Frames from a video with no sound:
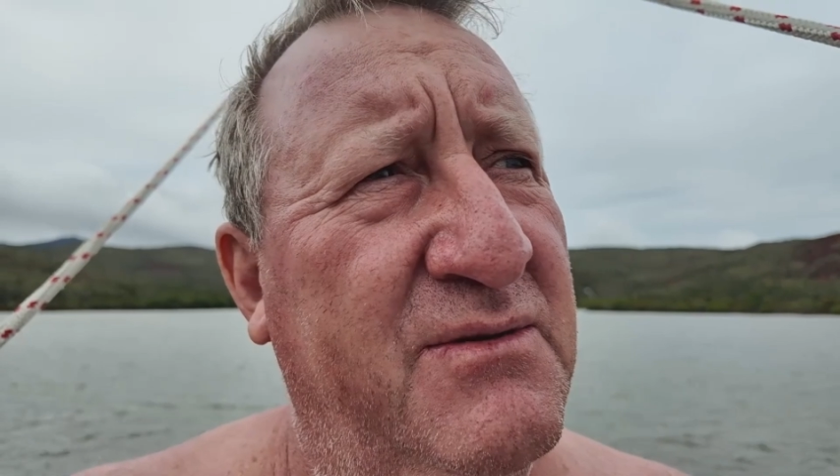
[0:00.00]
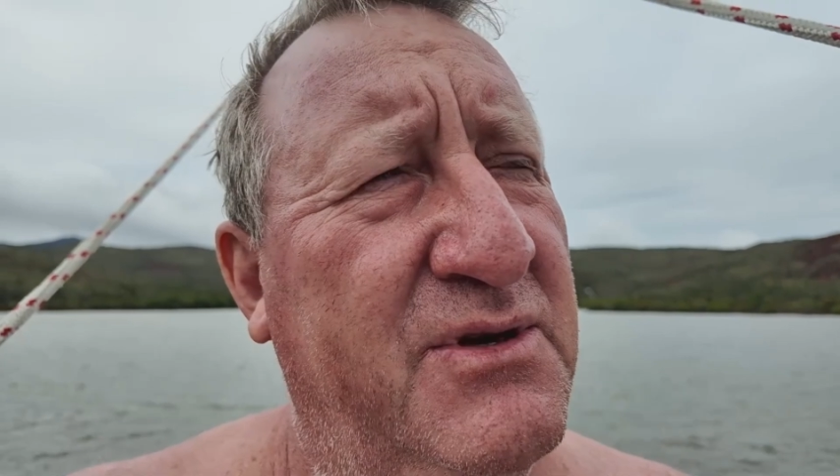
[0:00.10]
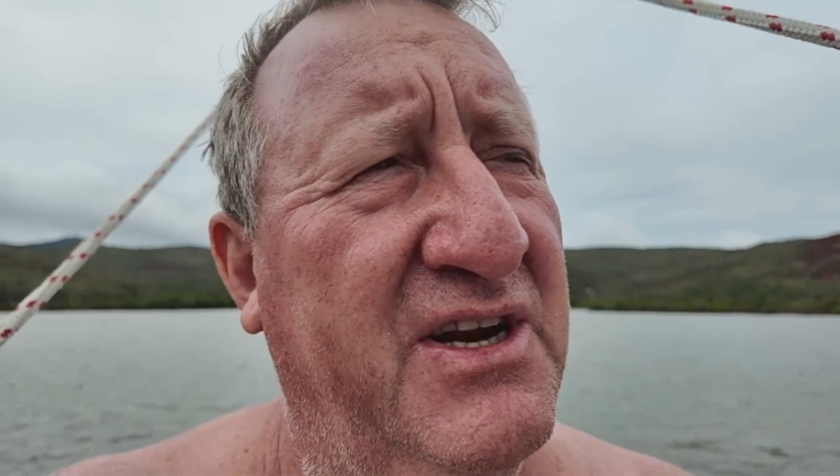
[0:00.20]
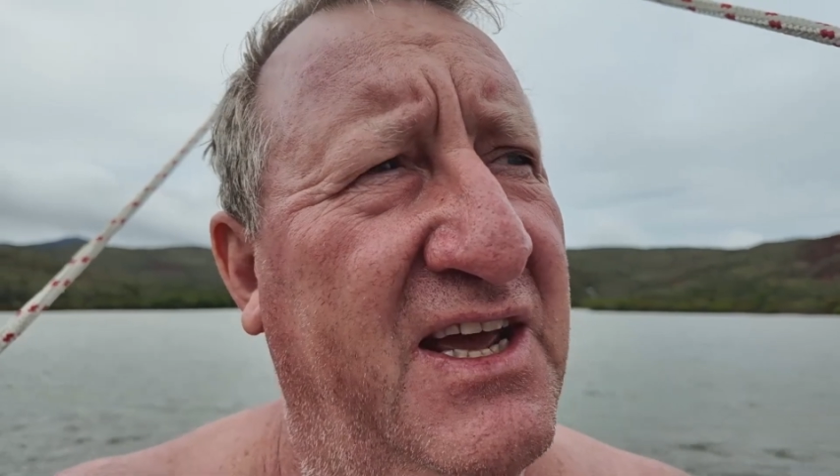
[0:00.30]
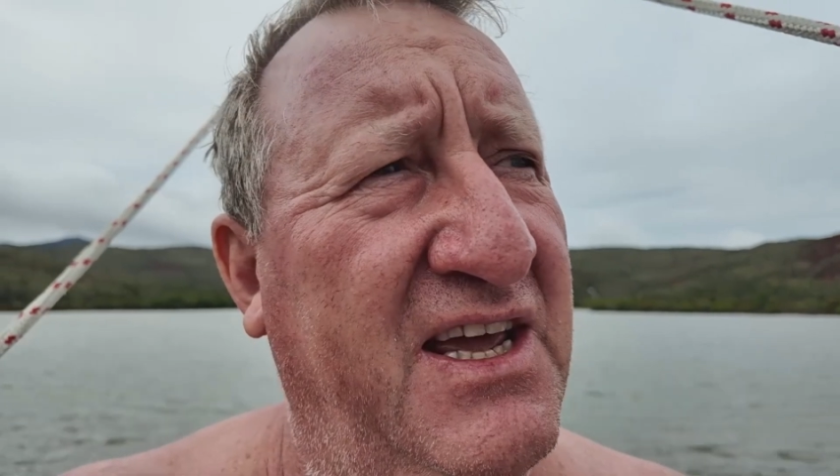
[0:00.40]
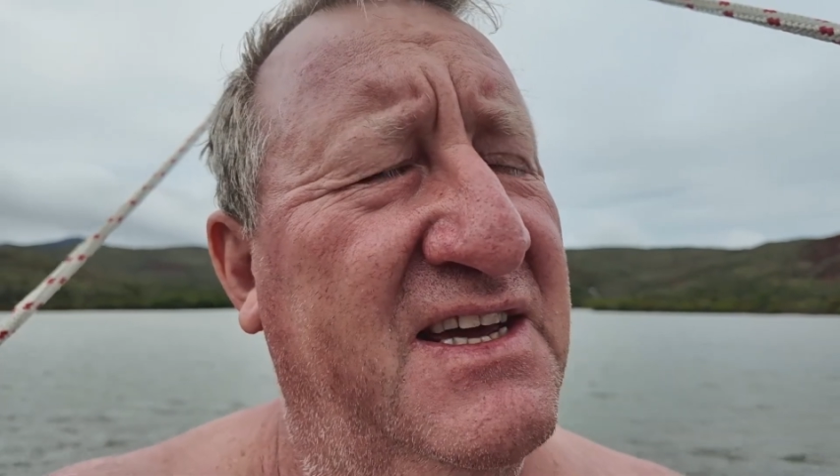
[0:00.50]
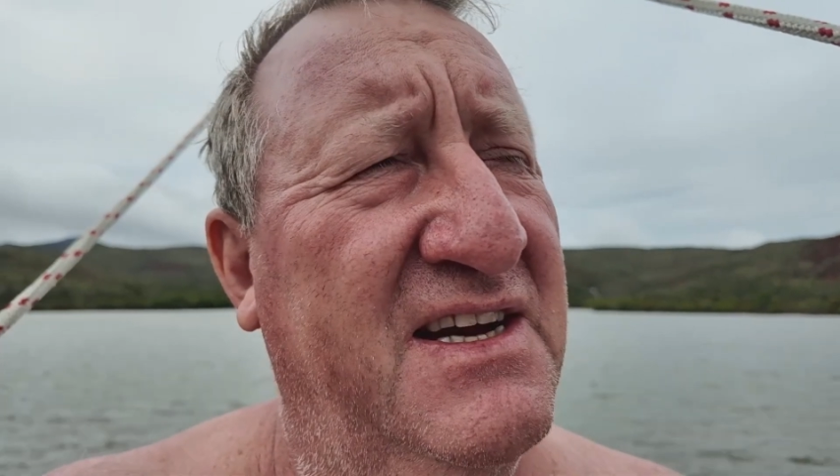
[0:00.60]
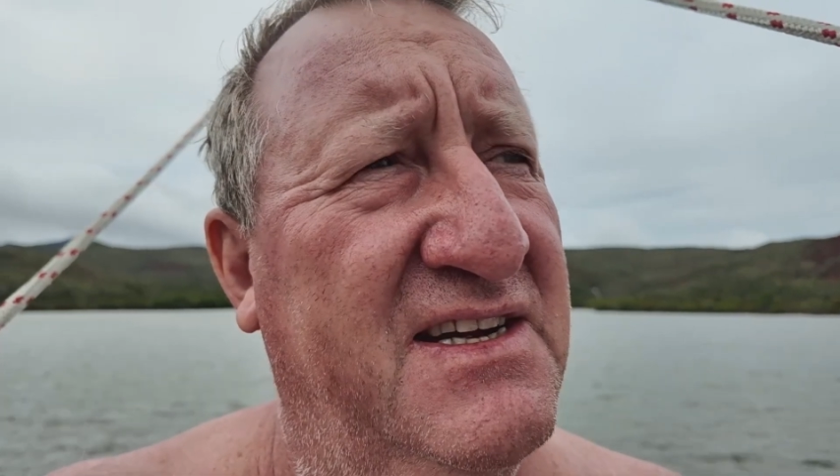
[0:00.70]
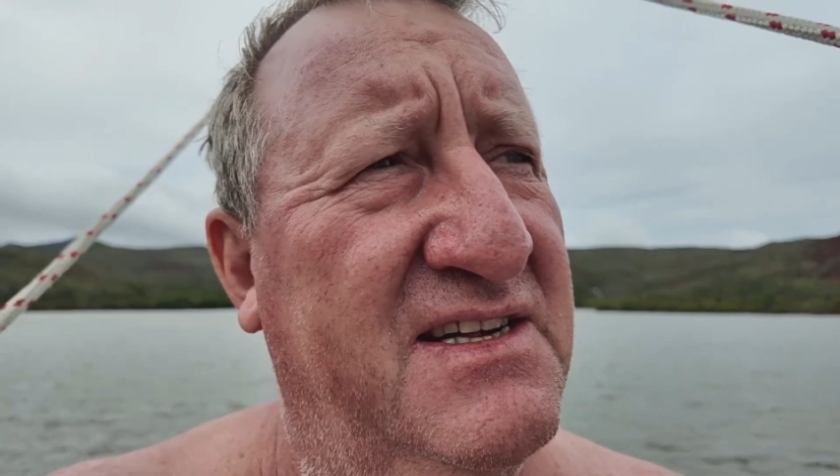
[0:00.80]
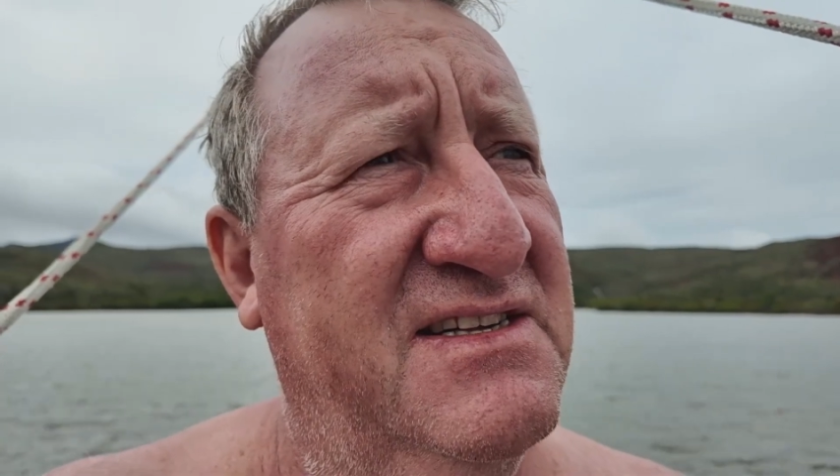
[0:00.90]
We've got to
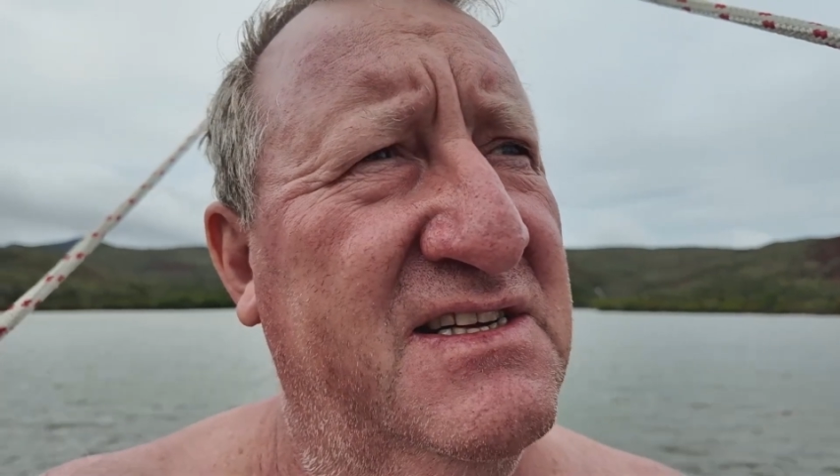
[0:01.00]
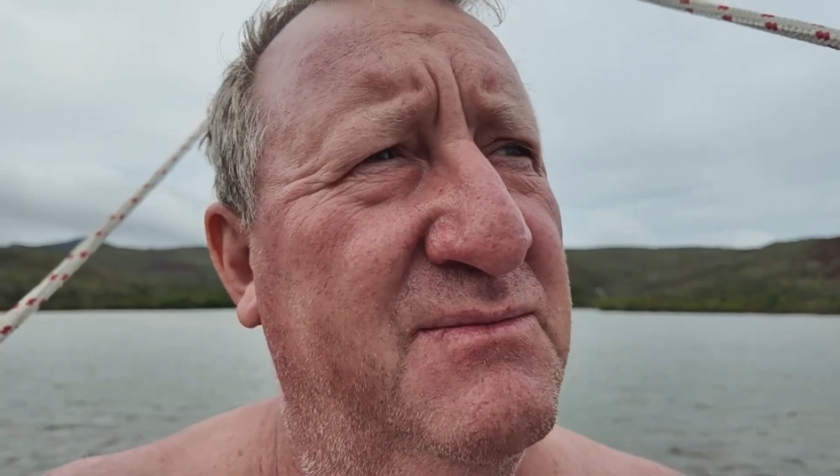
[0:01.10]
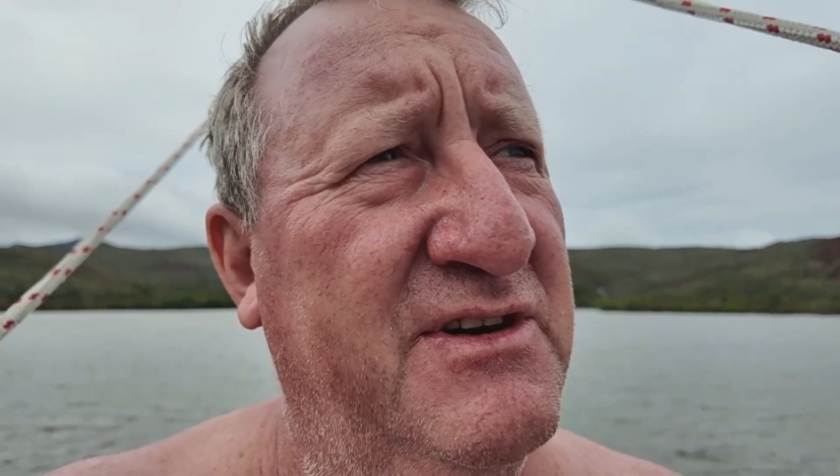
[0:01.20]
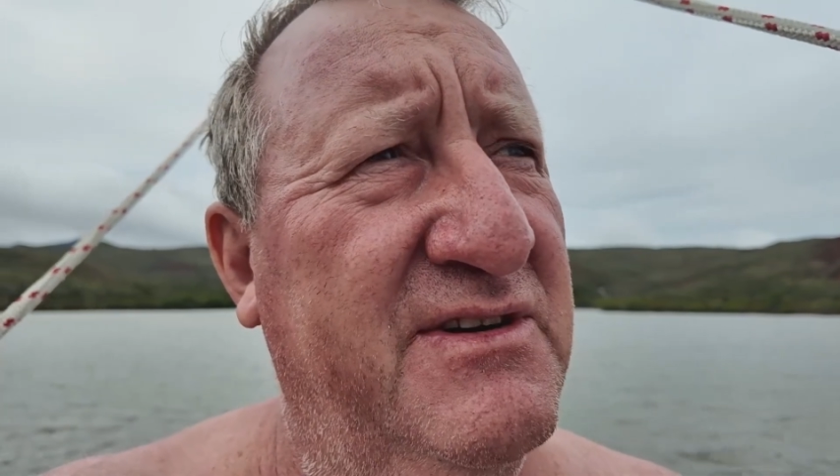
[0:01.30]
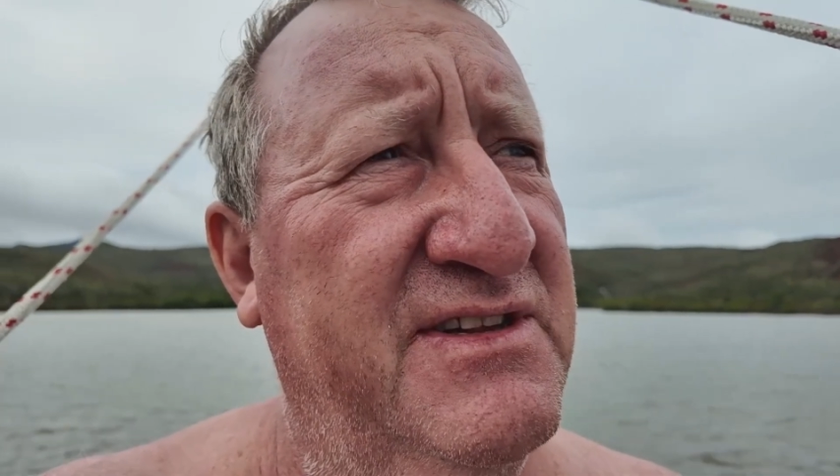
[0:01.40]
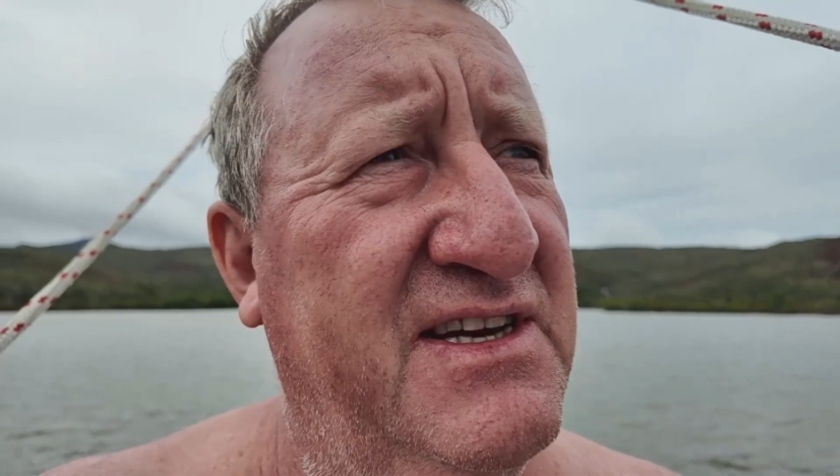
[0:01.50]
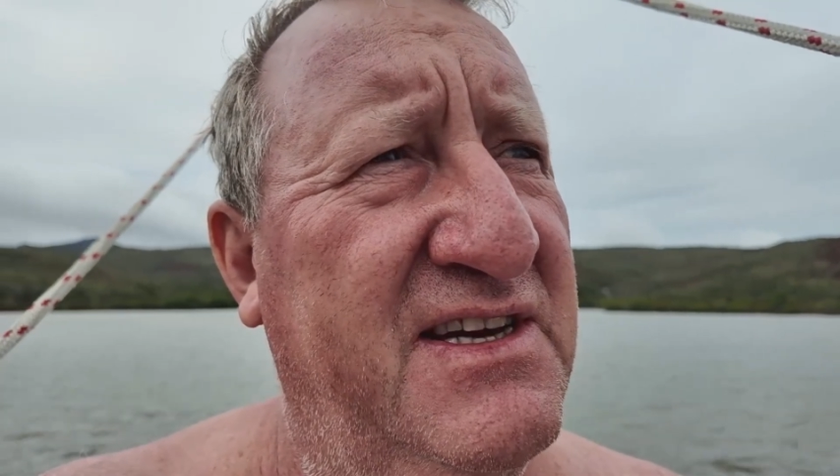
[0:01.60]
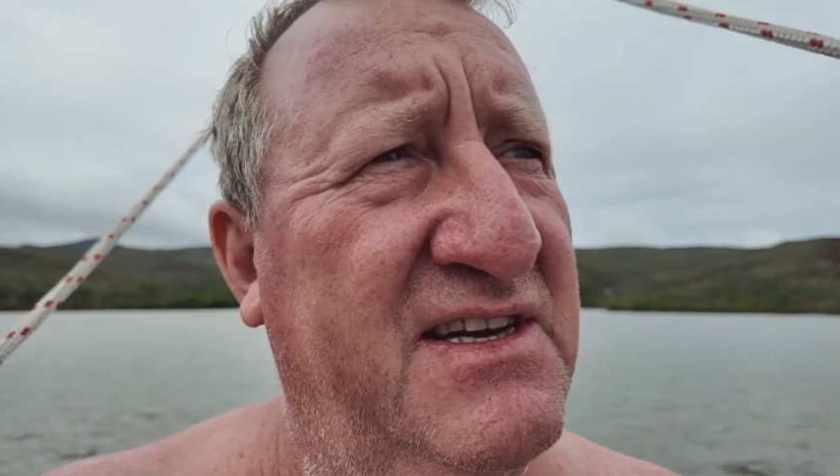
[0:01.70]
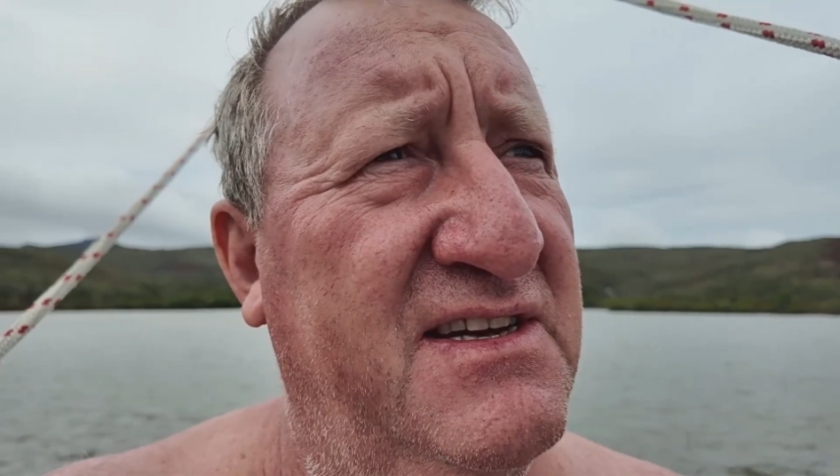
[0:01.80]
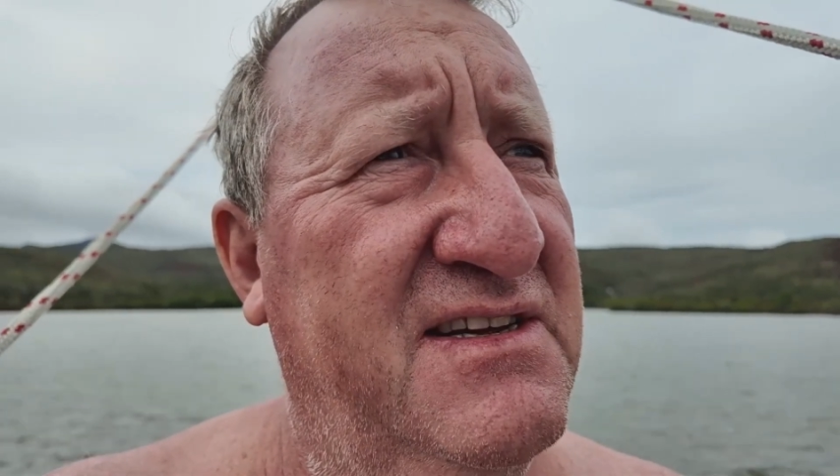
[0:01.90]
anchor somewhere in
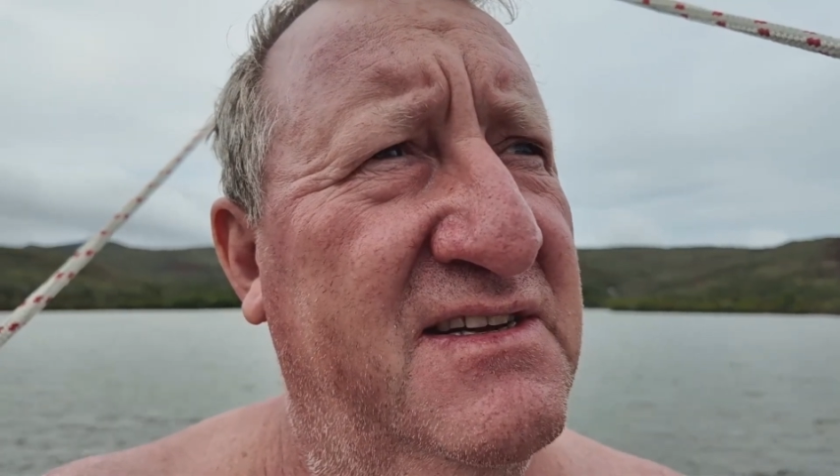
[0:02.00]
there,